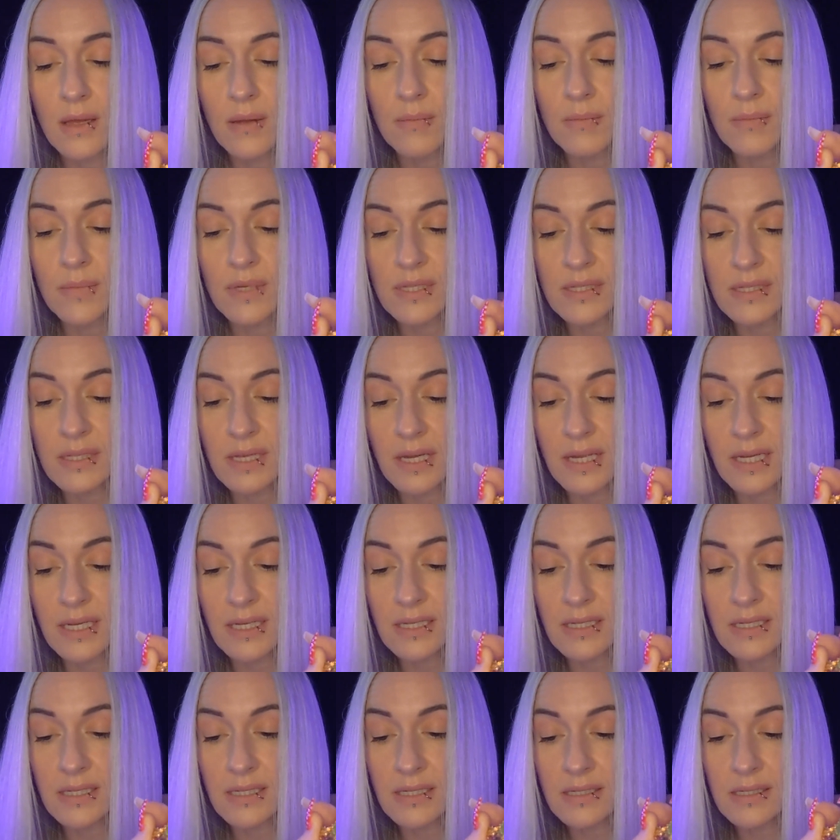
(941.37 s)

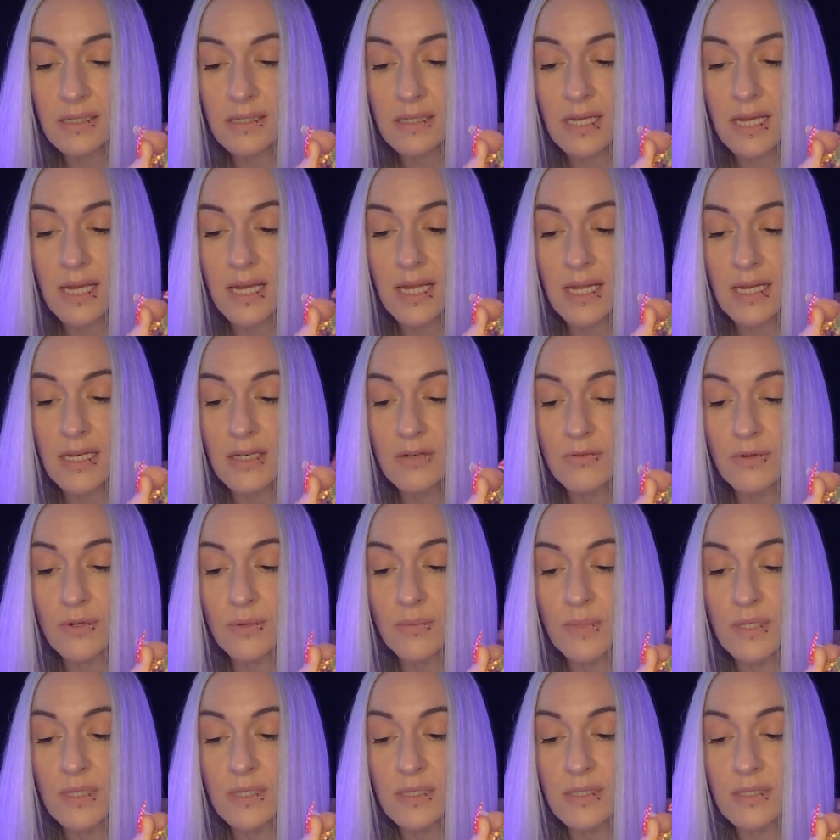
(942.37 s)
bursitis and
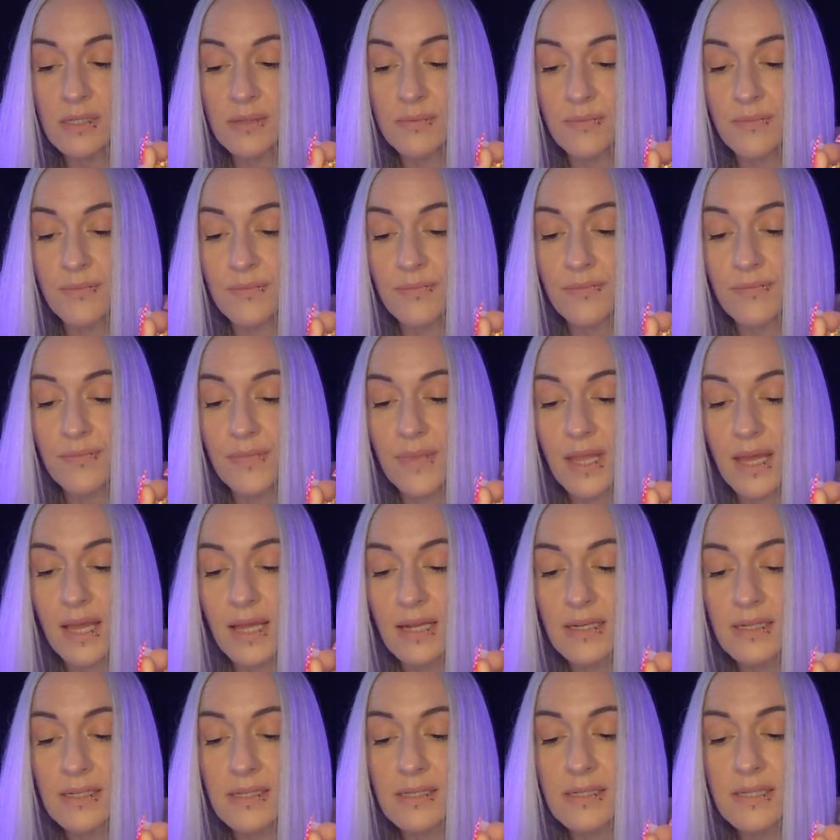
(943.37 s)
rheumatism,
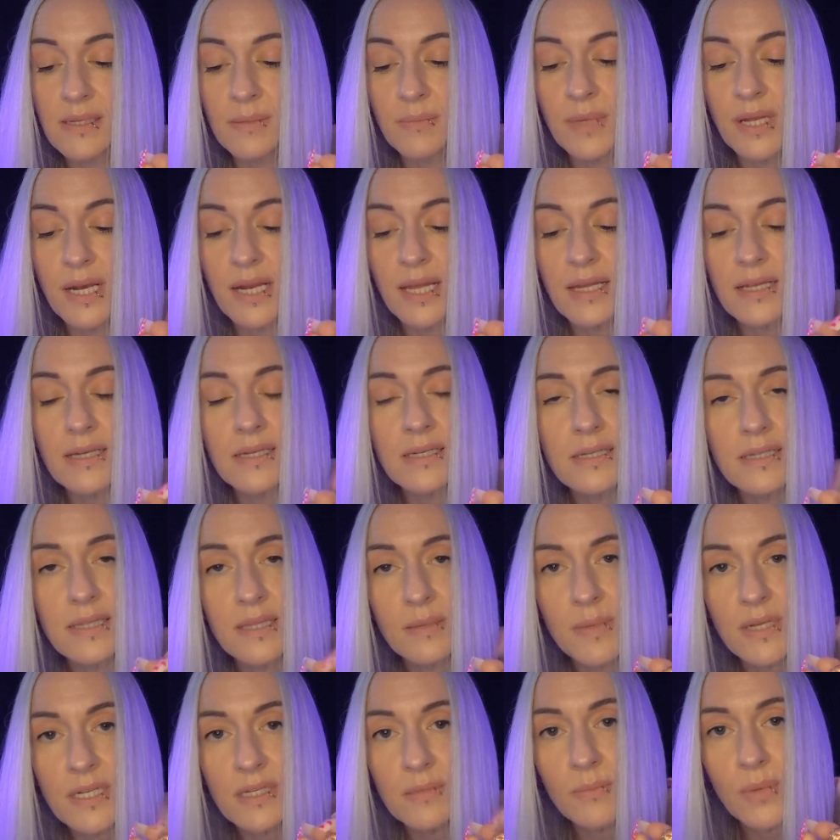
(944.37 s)
and to stimulate the
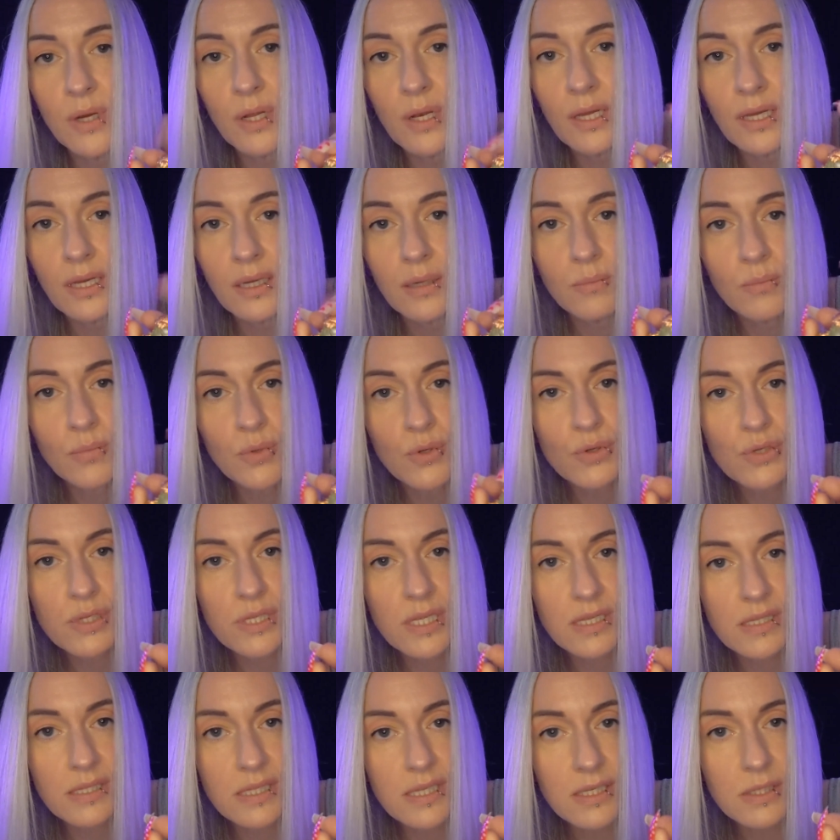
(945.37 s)
metabolic
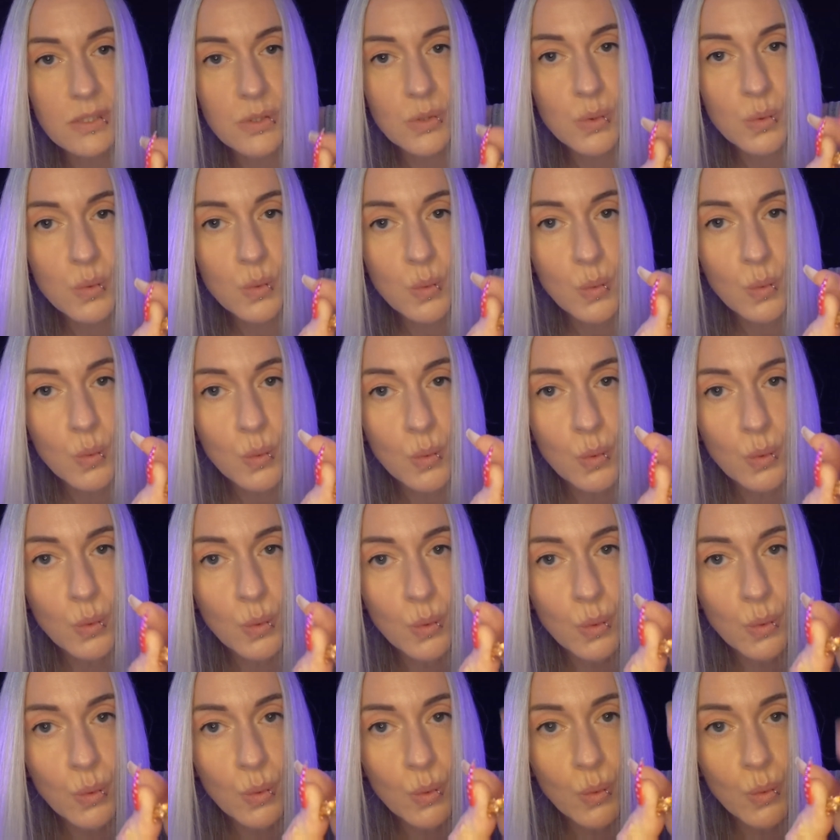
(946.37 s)
processes.
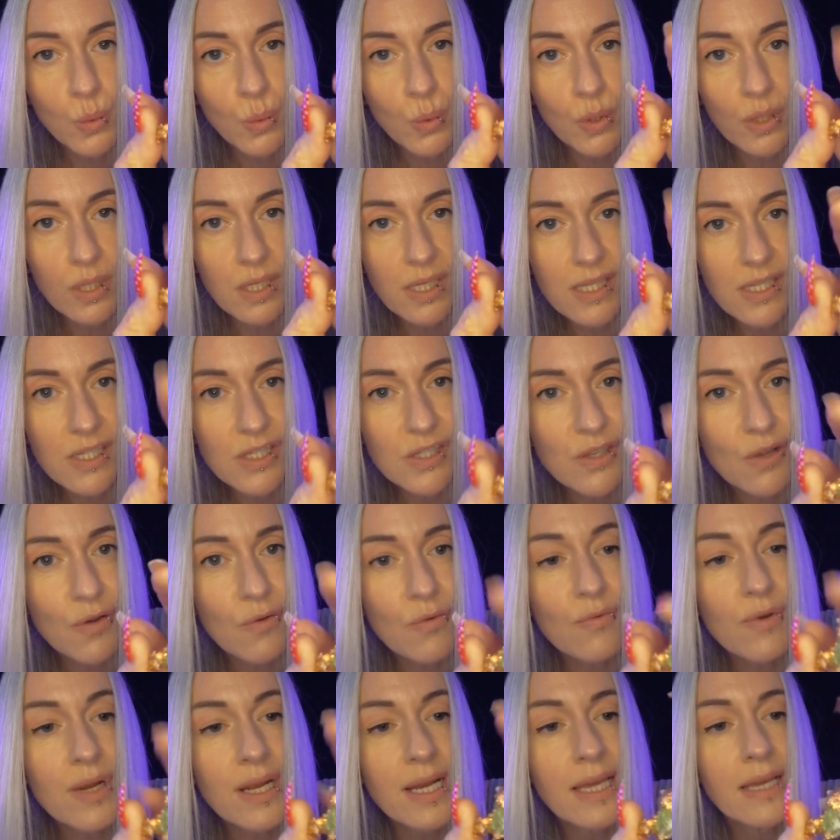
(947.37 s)
So
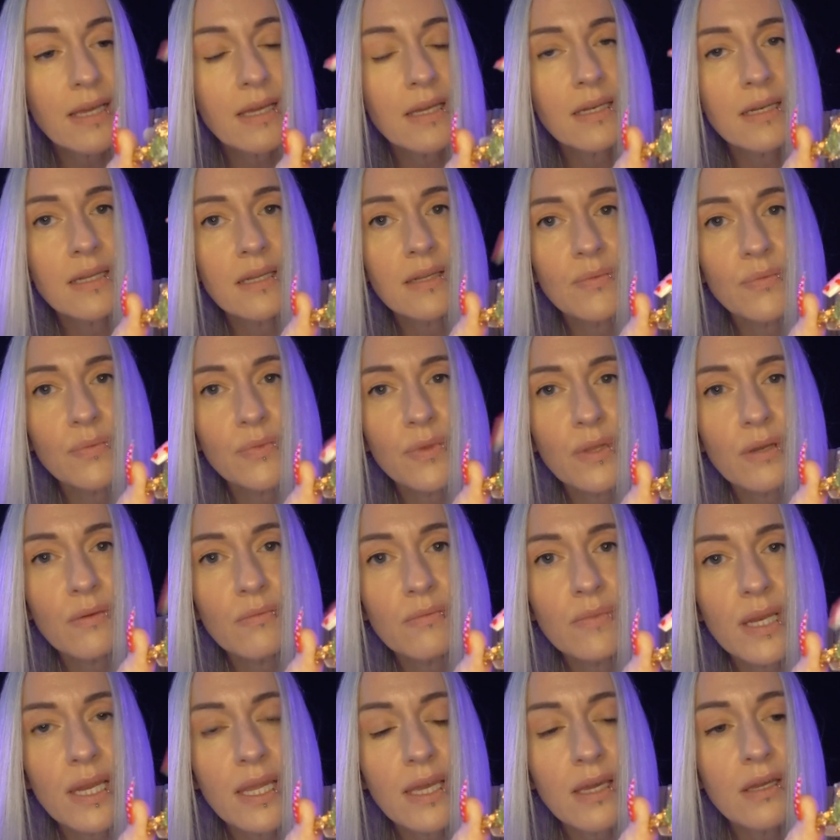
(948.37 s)
really
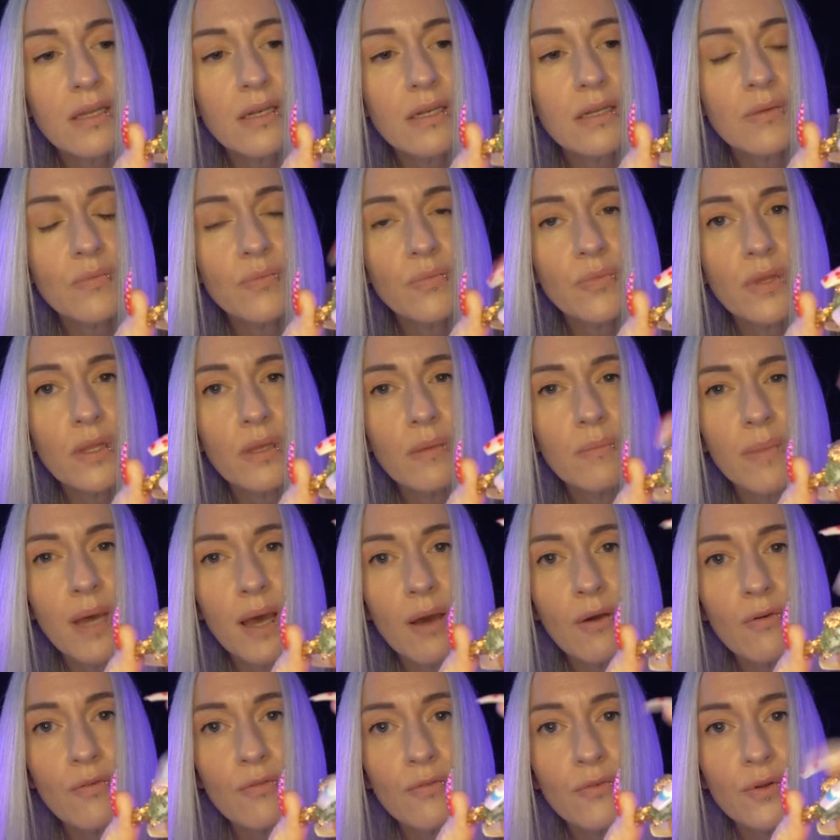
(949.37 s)
good,
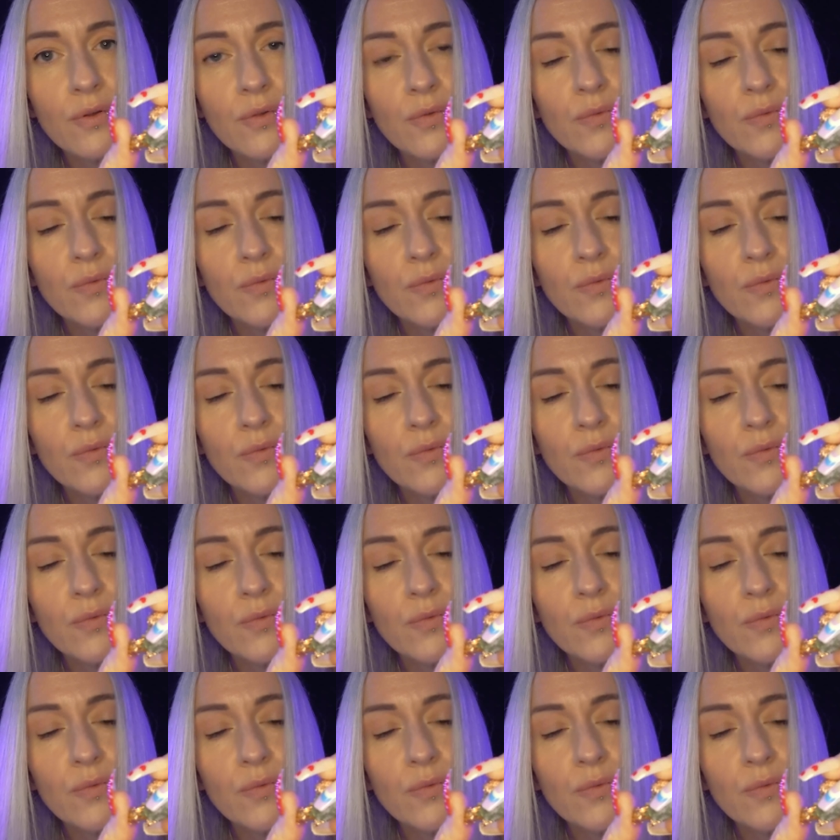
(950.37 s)
powerful